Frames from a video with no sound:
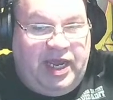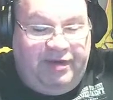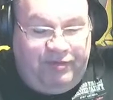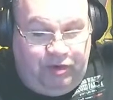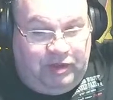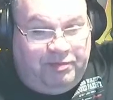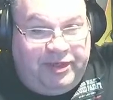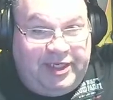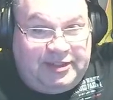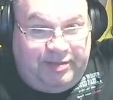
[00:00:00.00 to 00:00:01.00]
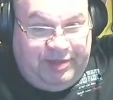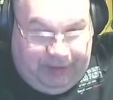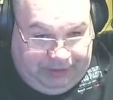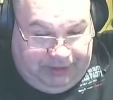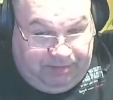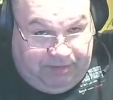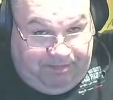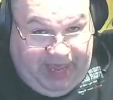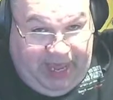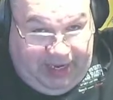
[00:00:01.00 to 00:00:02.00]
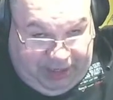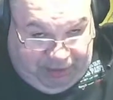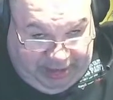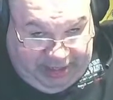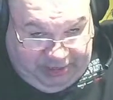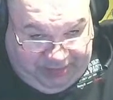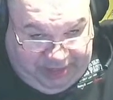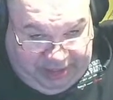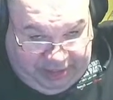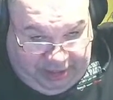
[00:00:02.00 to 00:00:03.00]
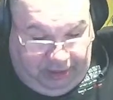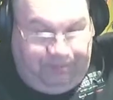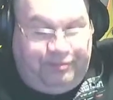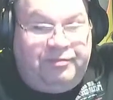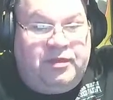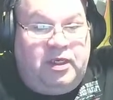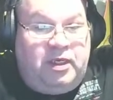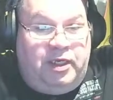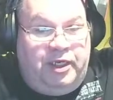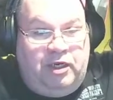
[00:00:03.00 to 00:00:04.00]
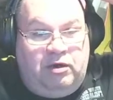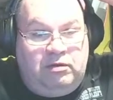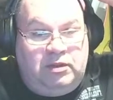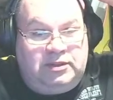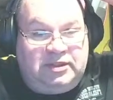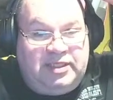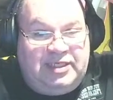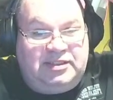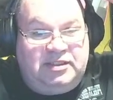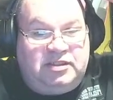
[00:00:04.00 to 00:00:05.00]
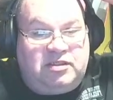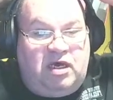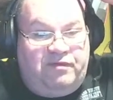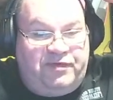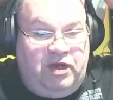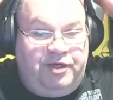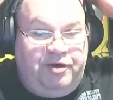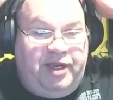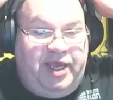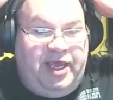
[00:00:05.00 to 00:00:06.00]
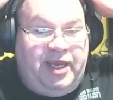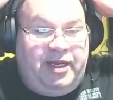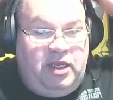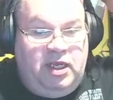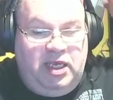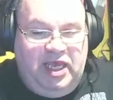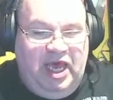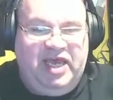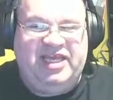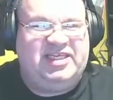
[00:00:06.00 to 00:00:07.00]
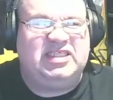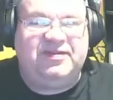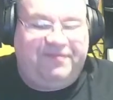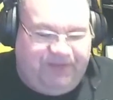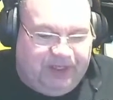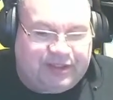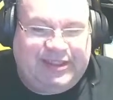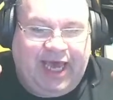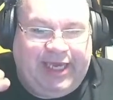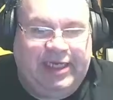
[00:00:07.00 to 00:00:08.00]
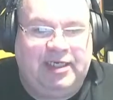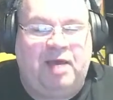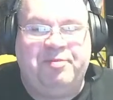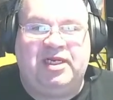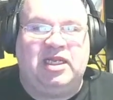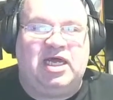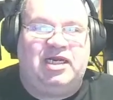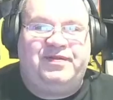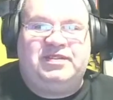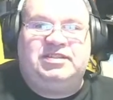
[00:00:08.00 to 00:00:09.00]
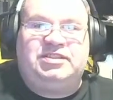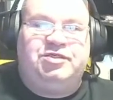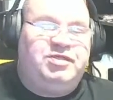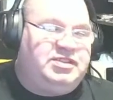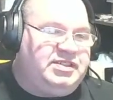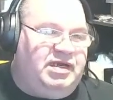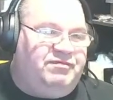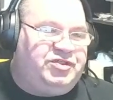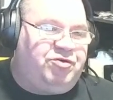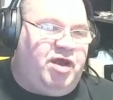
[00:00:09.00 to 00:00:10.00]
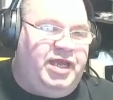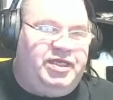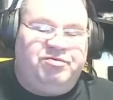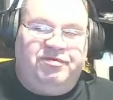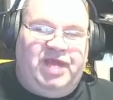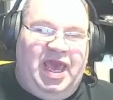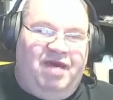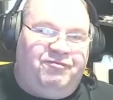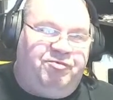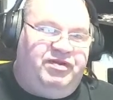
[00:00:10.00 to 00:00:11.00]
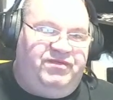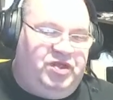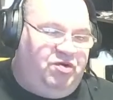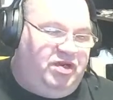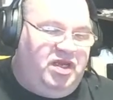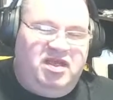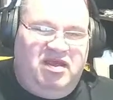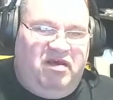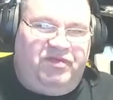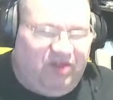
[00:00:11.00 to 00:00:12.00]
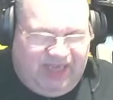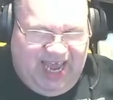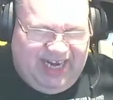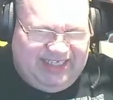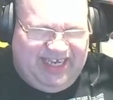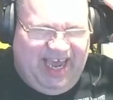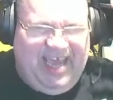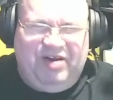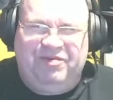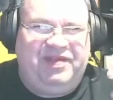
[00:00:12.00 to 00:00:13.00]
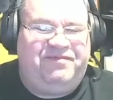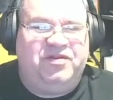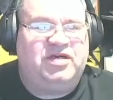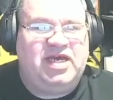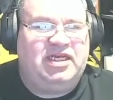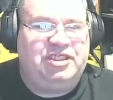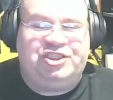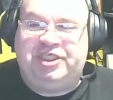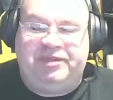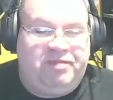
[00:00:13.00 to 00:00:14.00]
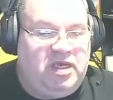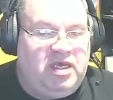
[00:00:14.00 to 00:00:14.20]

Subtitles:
I have no complaints. I mean, there's some padding right up in here. You know, it's nice and soft on your head. It doesn't feel tight. I mean, a lot of these units that I've tried and have reviewed feel kind of tight or they feel kind of cheap.